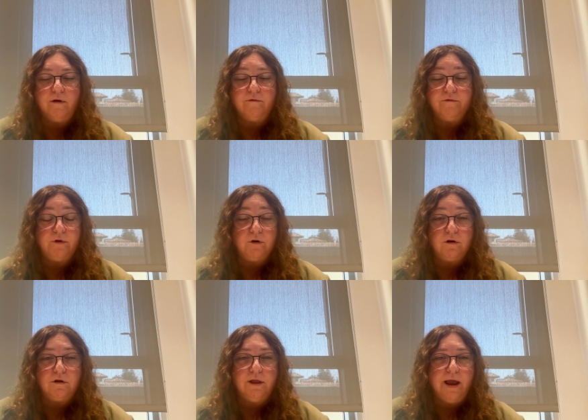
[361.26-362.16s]

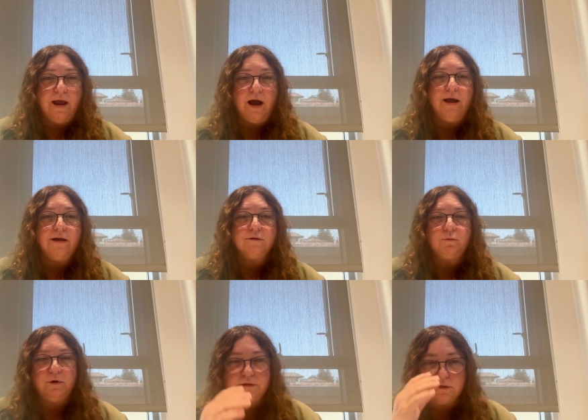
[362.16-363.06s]
vertical AI as
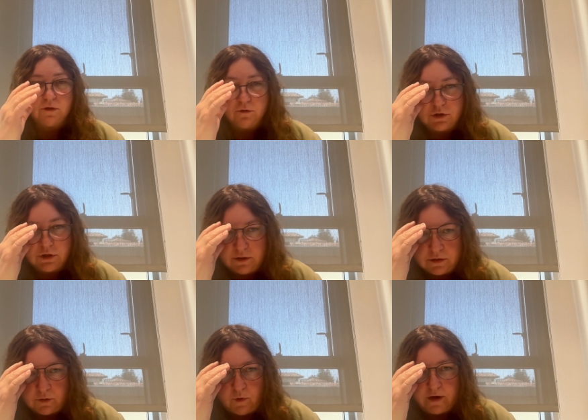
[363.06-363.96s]
one solution
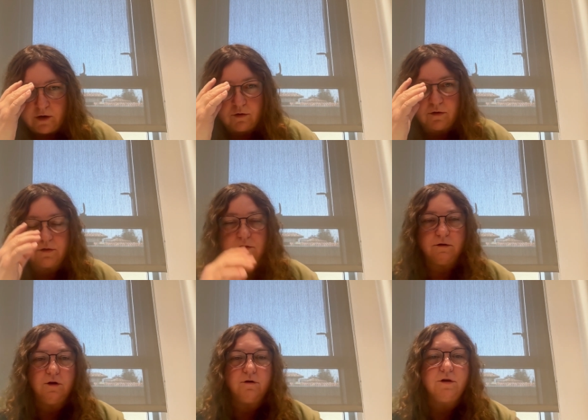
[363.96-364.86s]
to what
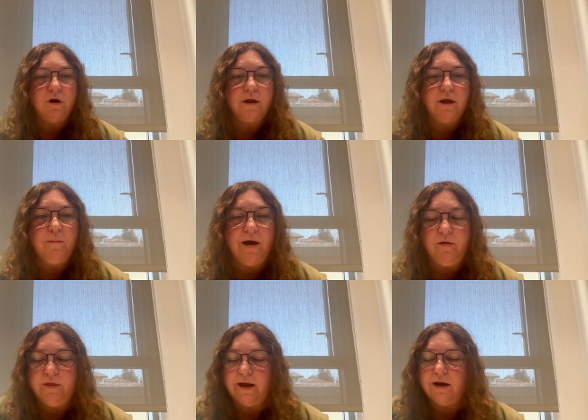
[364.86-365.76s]
you're talking
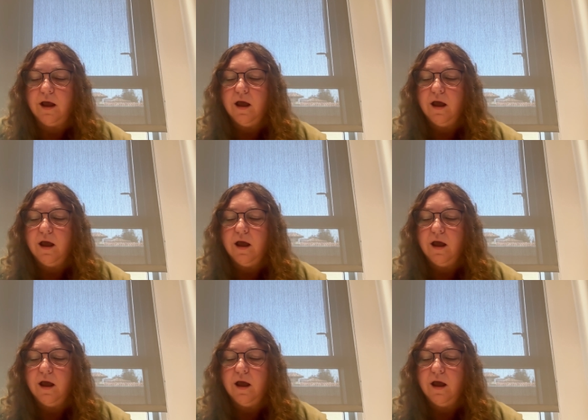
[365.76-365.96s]
about, that,